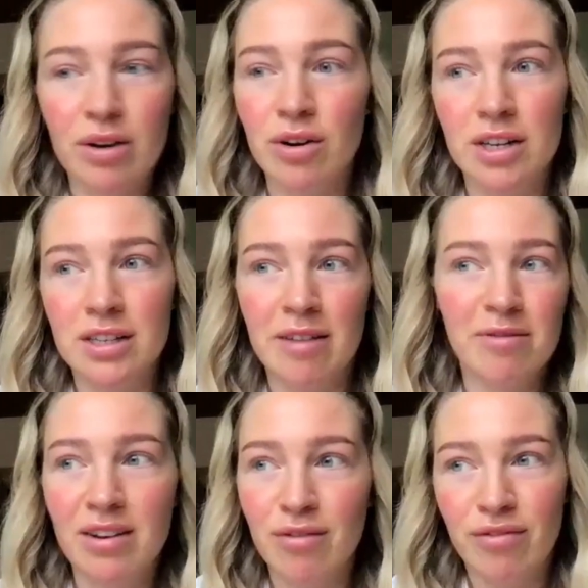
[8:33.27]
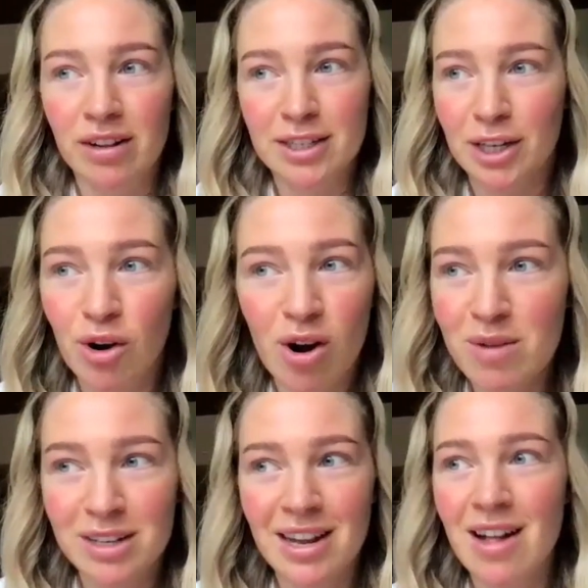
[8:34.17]
because I didn't feel secure in
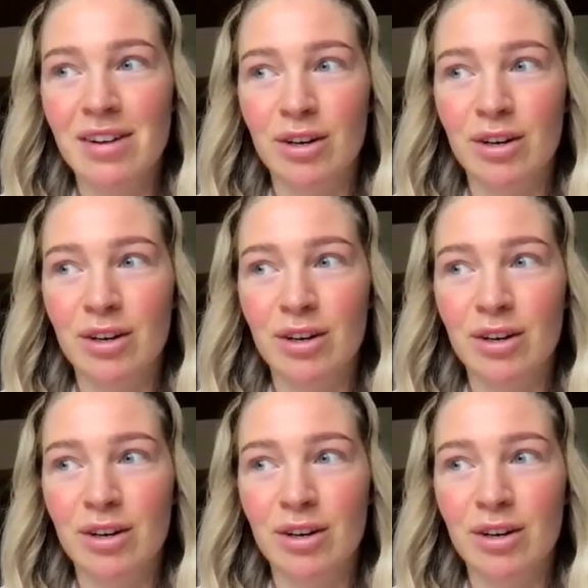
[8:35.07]
myself.